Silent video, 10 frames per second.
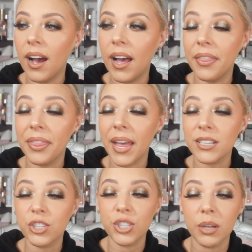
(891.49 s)
and
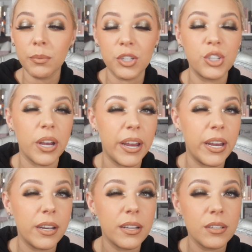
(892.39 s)
that shimmer shade
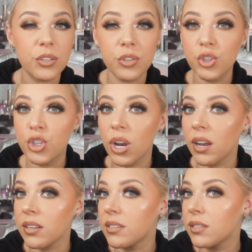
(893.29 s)
is
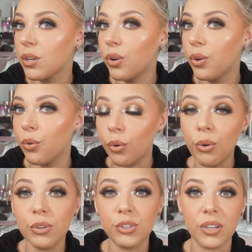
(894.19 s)
just
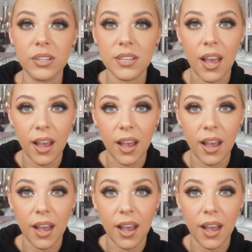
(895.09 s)
gorgeous,